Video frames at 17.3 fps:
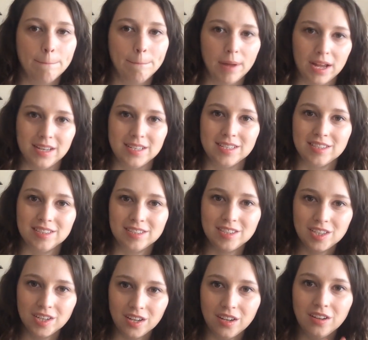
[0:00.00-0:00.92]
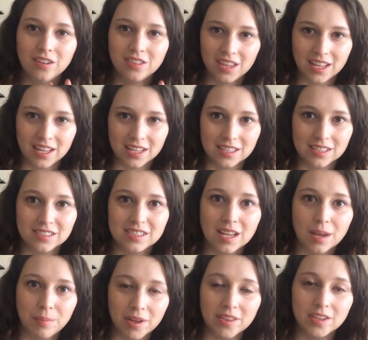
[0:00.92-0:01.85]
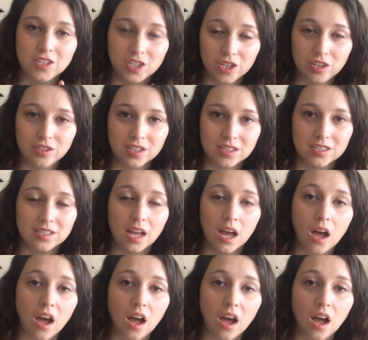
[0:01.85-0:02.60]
But there's two things about The Tudors that